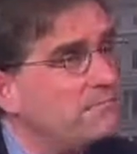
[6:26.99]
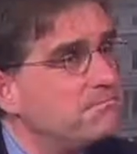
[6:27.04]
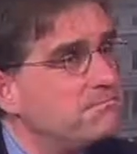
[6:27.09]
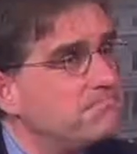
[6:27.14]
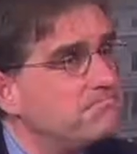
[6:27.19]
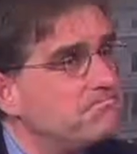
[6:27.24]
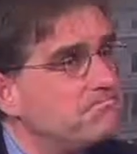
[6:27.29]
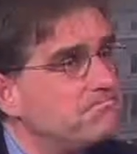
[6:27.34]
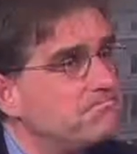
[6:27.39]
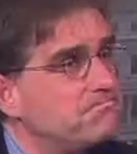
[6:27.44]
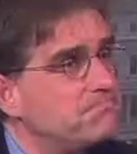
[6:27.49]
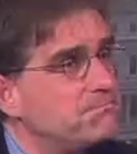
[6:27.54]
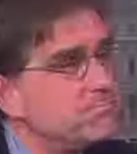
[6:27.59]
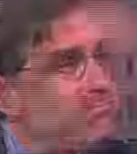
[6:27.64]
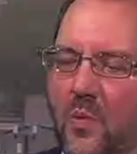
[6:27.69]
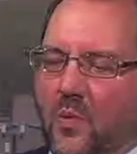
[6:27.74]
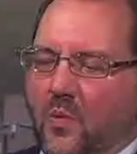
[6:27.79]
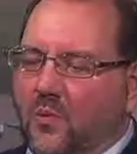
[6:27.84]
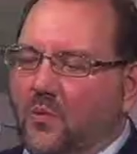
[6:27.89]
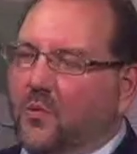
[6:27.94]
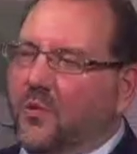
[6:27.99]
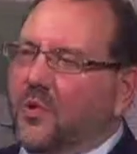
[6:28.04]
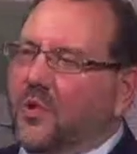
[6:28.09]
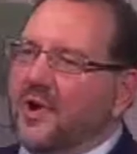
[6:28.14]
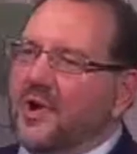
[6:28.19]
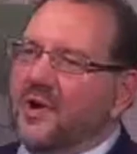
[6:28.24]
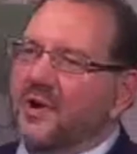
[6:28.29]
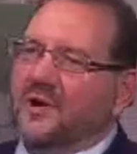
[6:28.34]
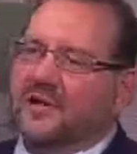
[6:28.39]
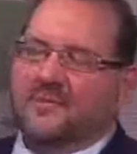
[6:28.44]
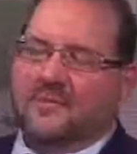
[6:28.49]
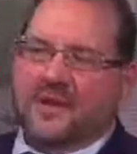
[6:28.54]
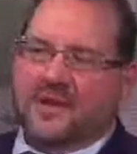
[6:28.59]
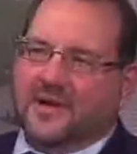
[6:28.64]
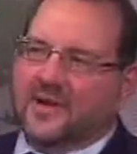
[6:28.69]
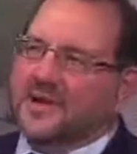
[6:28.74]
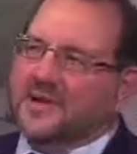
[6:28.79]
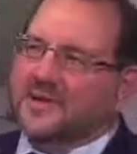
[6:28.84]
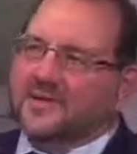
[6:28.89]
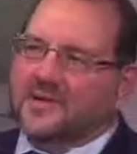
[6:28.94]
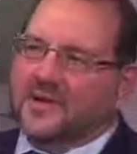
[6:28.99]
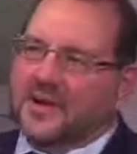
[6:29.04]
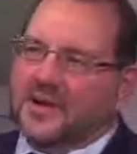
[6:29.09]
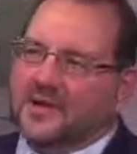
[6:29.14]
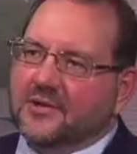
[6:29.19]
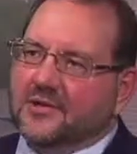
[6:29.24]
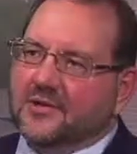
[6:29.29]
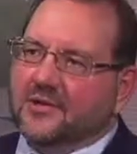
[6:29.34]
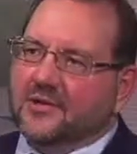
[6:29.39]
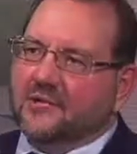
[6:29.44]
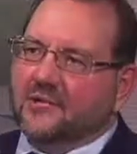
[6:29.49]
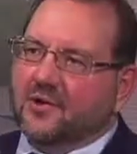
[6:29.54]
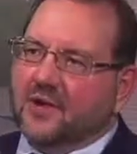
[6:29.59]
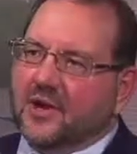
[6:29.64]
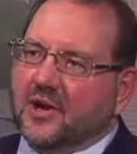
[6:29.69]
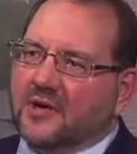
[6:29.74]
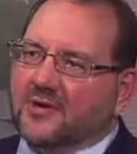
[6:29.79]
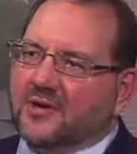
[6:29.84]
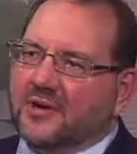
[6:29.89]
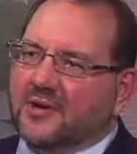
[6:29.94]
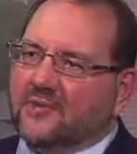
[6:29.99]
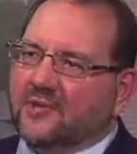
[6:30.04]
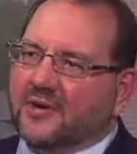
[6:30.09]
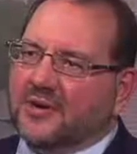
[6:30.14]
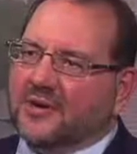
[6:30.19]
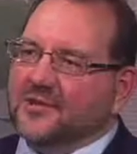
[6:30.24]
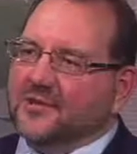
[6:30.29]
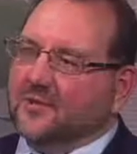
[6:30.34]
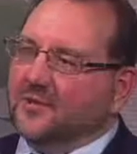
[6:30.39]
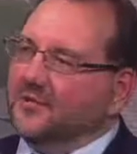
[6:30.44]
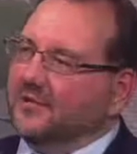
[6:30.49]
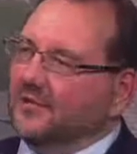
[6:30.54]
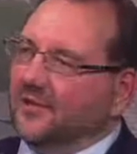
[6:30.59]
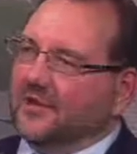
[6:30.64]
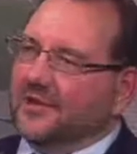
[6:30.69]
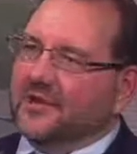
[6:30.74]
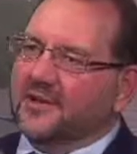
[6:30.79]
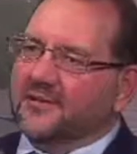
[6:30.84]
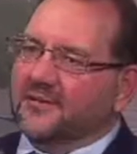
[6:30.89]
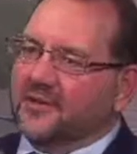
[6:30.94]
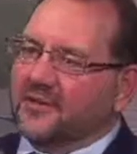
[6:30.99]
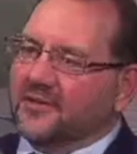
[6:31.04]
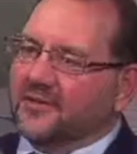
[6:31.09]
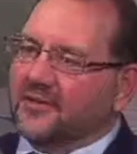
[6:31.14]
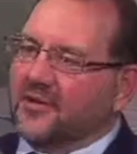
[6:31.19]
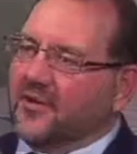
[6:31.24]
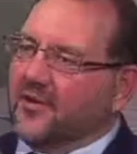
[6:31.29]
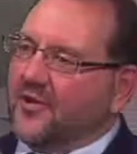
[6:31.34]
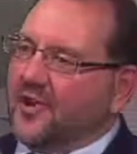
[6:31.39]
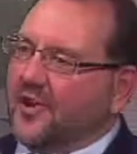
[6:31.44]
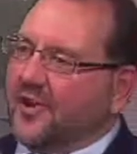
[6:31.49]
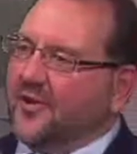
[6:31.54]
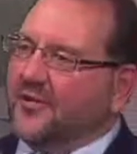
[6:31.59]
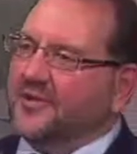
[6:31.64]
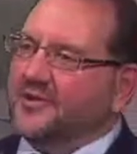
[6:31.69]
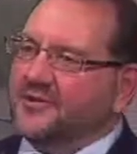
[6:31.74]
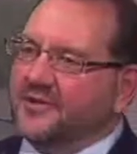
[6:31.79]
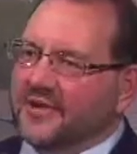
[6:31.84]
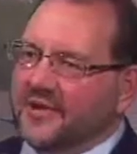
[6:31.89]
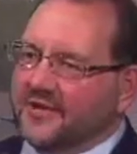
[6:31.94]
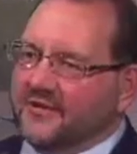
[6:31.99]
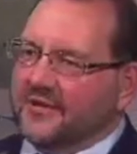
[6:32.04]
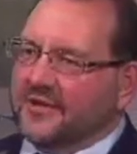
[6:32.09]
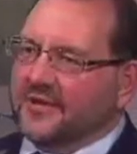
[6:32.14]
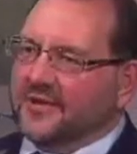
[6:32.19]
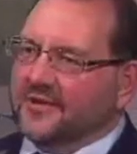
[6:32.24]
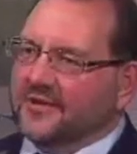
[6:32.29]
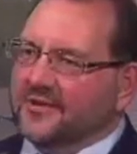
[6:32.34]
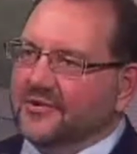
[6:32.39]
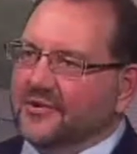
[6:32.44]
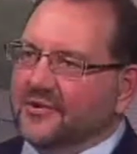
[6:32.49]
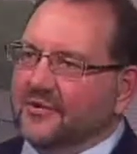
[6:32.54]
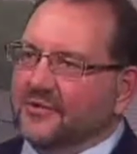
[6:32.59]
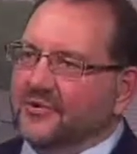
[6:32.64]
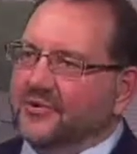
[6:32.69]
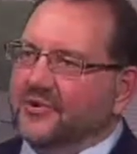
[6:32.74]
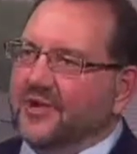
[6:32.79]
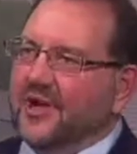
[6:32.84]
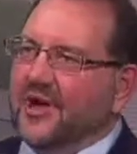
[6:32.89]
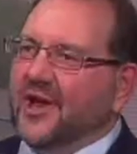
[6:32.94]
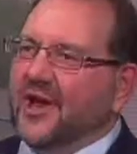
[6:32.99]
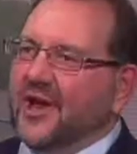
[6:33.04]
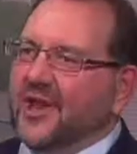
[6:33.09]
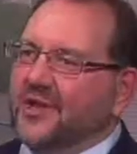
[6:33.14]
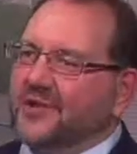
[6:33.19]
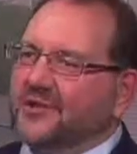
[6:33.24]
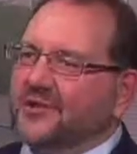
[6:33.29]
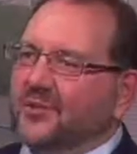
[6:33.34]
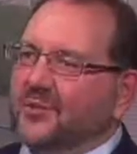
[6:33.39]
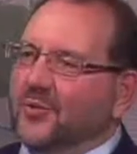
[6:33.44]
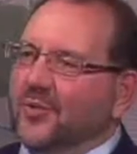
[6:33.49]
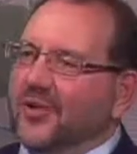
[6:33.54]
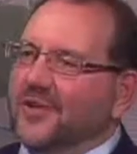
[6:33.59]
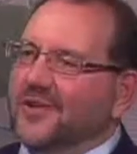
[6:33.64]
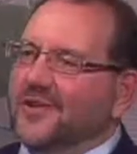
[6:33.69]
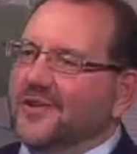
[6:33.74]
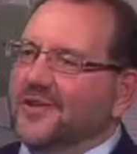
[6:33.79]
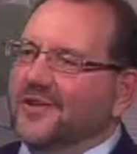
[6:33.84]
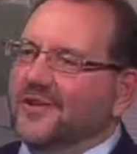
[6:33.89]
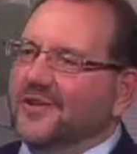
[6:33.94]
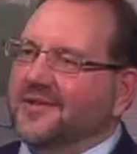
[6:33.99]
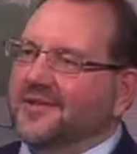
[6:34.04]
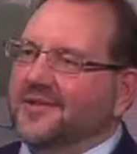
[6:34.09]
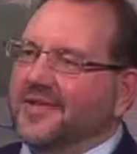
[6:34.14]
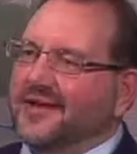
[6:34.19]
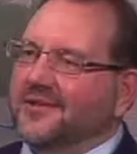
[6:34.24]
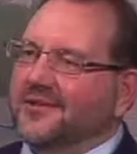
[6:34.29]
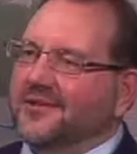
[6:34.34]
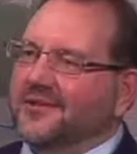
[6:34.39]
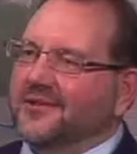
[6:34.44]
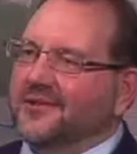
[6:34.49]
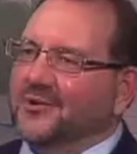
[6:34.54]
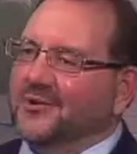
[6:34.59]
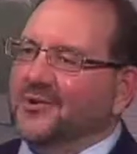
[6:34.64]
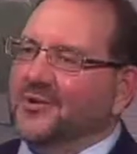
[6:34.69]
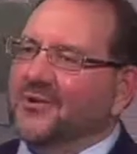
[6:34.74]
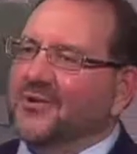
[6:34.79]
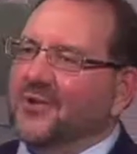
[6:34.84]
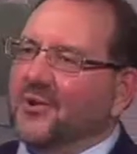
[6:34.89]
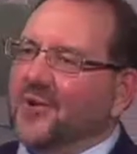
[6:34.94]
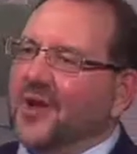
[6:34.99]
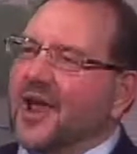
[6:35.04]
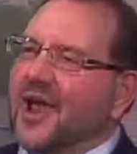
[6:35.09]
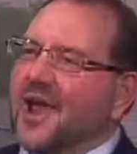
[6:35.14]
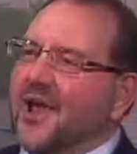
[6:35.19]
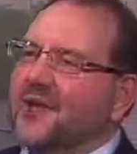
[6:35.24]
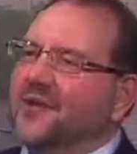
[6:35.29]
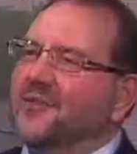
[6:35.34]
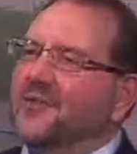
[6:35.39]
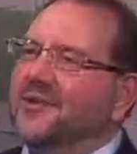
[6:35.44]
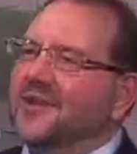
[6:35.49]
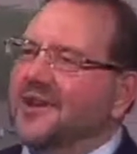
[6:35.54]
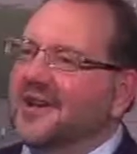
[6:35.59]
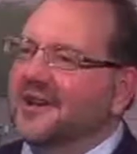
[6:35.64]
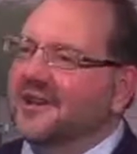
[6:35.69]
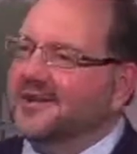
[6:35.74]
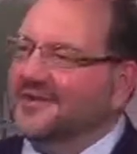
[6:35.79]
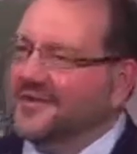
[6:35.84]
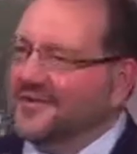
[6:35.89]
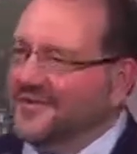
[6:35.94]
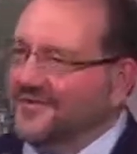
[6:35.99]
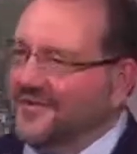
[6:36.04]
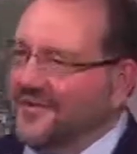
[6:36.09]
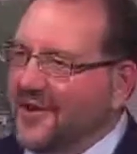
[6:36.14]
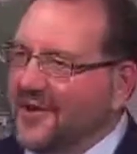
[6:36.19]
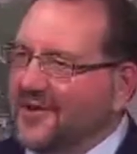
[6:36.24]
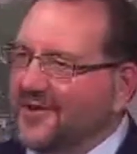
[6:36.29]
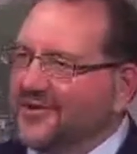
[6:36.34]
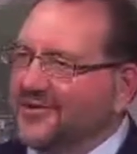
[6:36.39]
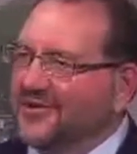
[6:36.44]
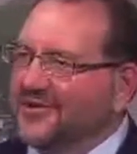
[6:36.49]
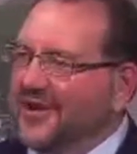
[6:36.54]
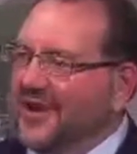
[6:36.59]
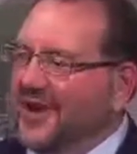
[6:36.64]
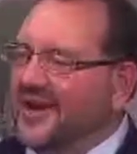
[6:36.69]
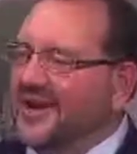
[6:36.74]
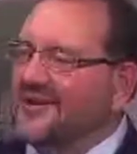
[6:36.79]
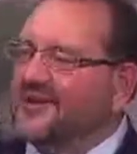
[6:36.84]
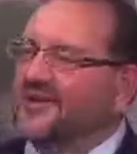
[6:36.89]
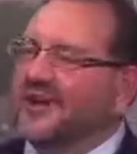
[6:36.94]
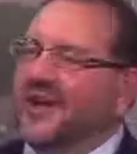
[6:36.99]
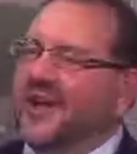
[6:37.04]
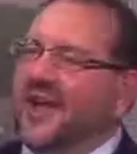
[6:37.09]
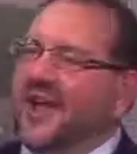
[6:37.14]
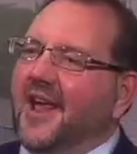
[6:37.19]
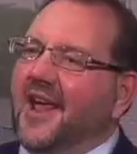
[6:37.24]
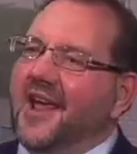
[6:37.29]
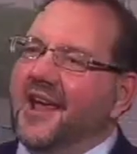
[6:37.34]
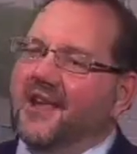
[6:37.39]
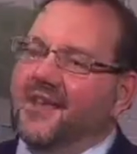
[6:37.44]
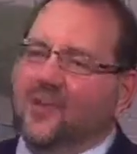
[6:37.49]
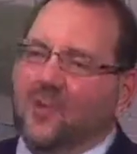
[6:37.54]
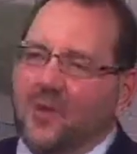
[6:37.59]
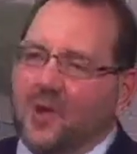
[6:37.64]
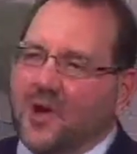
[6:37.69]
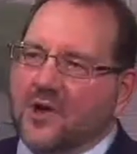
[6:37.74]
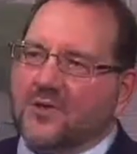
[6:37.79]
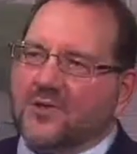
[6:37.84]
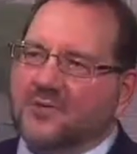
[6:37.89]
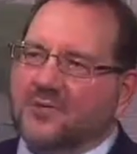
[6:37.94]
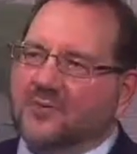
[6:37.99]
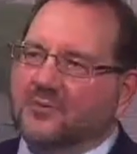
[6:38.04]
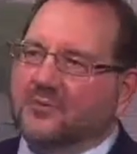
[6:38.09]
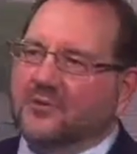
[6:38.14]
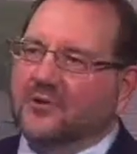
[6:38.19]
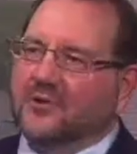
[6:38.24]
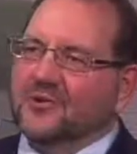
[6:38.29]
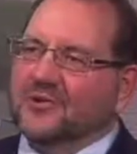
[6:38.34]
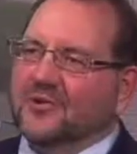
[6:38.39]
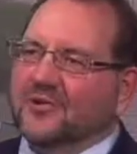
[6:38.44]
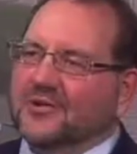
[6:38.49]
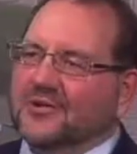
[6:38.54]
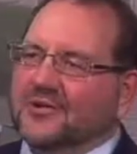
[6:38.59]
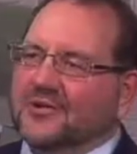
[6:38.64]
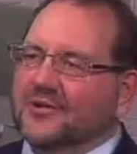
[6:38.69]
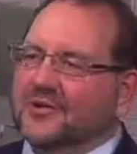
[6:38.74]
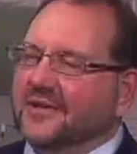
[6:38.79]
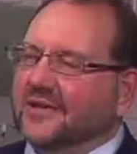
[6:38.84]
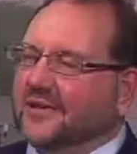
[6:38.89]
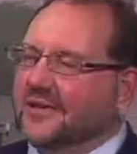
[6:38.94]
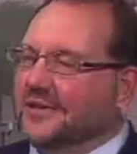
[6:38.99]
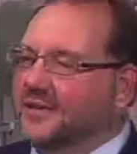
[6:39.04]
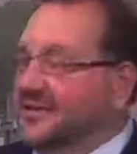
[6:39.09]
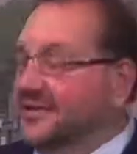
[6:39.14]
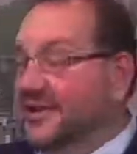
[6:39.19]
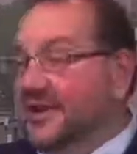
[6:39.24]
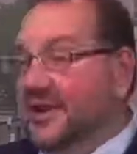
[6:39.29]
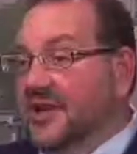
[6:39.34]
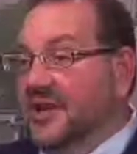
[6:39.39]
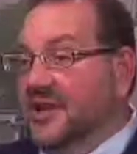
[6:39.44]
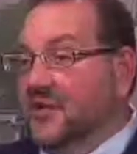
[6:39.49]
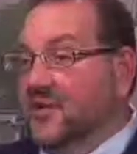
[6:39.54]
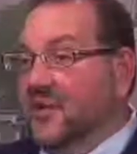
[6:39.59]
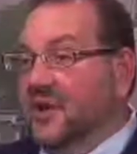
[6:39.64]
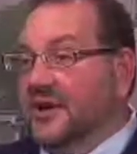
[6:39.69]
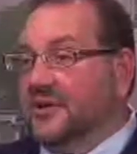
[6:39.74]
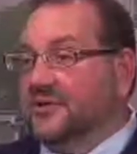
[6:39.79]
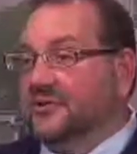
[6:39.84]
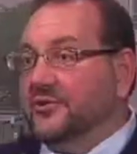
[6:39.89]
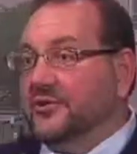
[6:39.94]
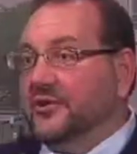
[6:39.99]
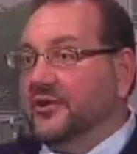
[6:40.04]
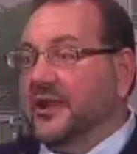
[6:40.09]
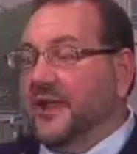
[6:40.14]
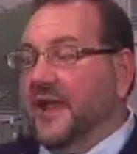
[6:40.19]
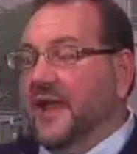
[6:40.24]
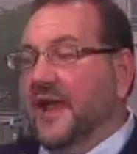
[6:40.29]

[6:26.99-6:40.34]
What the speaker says: Okay. Well, we're at a key stage in the project because we've really addressed all the health and safety concerns. And so really the next issue is, okay, how do we get it to the final stage? And the water disposal is a key question.